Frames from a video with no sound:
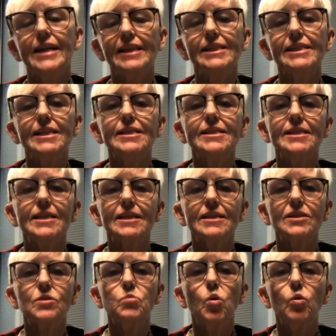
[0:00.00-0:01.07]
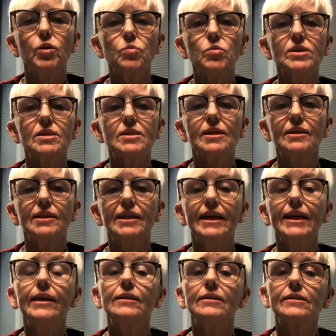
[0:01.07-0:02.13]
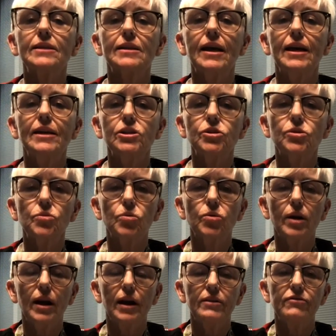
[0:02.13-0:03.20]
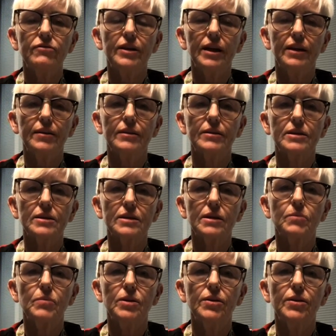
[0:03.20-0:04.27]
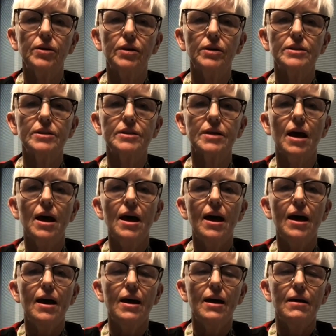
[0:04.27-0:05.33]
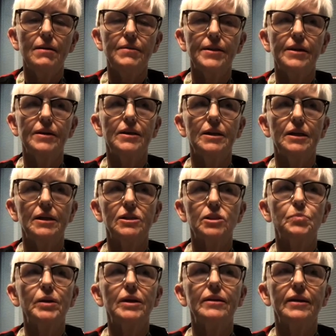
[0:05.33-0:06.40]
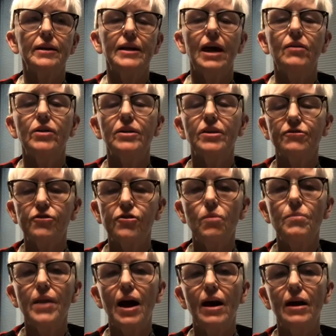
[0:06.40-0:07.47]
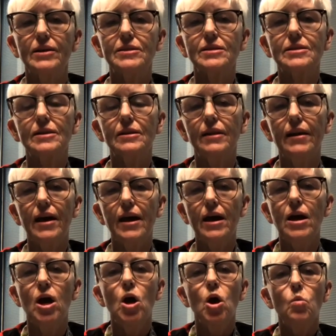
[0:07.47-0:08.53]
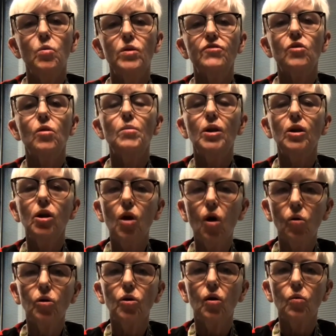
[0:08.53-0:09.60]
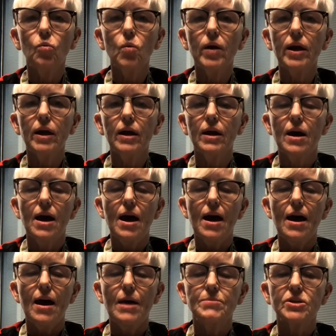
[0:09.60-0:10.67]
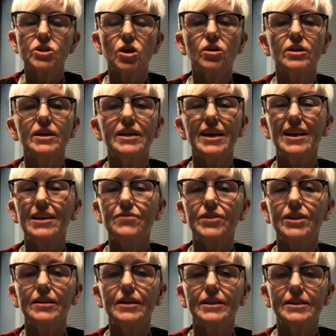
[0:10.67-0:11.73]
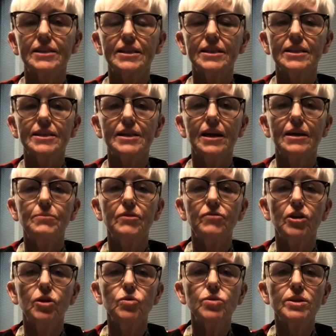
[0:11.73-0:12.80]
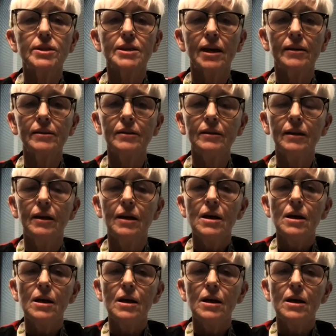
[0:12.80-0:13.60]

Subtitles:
1961, it was still illegal to end your own life, and I think the stigma that has been inherited from that is still there. We've come a long, long way. Certainly even since the time of losing Daniel,